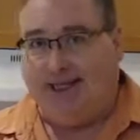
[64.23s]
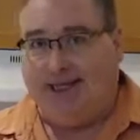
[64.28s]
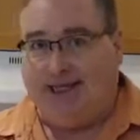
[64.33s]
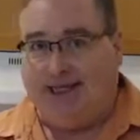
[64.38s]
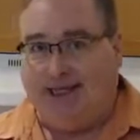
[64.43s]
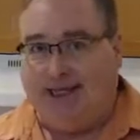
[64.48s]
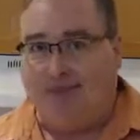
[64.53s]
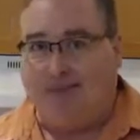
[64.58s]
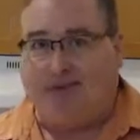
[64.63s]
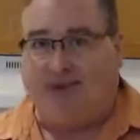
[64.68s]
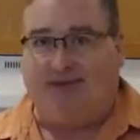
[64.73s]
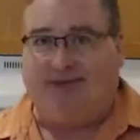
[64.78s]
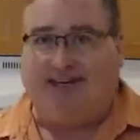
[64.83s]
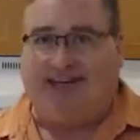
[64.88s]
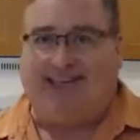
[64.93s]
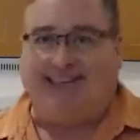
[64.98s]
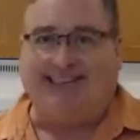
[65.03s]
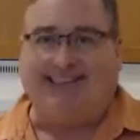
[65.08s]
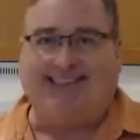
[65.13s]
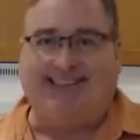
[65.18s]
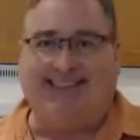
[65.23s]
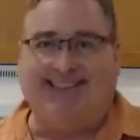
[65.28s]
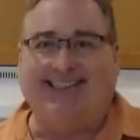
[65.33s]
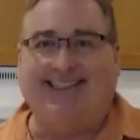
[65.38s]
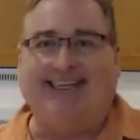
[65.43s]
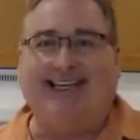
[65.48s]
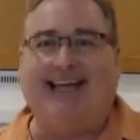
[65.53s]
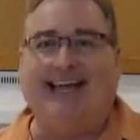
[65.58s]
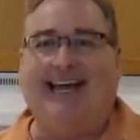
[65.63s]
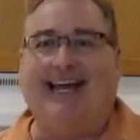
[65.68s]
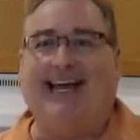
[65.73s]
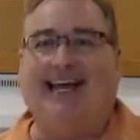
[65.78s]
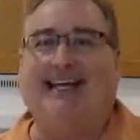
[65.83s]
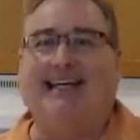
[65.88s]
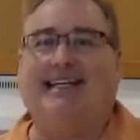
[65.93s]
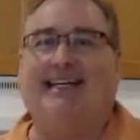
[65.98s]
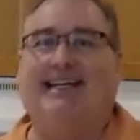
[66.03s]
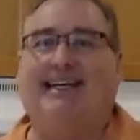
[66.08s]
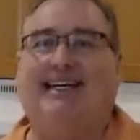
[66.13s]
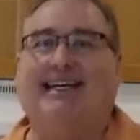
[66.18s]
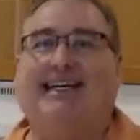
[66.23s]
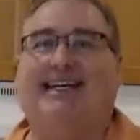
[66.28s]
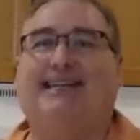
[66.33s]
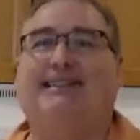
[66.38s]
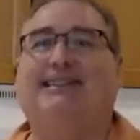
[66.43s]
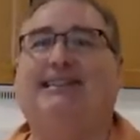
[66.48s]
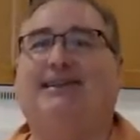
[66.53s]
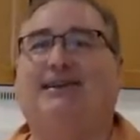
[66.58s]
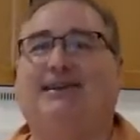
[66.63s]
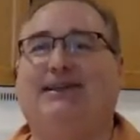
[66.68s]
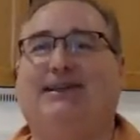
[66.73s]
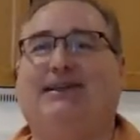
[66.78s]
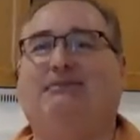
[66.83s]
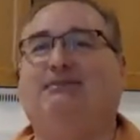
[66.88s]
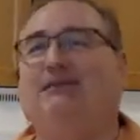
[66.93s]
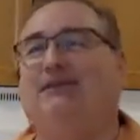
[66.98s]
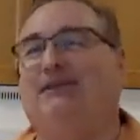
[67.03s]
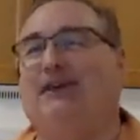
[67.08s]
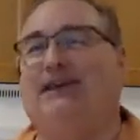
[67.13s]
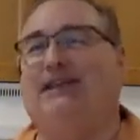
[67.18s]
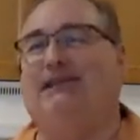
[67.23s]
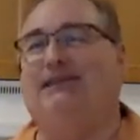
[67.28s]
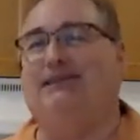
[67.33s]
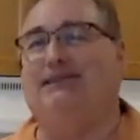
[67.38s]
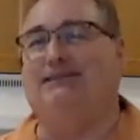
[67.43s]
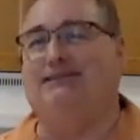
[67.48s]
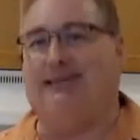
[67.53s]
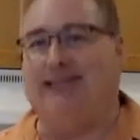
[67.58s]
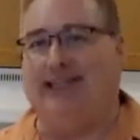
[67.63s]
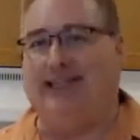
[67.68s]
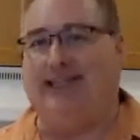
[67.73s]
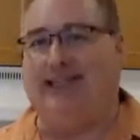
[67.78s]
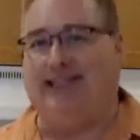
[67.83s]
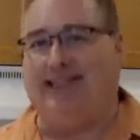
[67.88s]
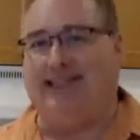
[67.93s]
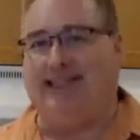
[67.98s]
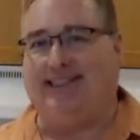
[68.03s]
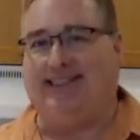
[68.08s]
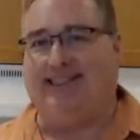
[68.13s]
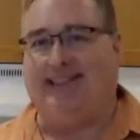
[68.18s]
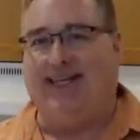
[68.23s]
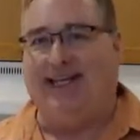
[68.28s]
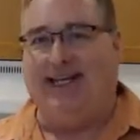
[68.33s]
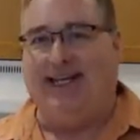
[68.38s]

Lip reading: improvise, and you can improvise in many things.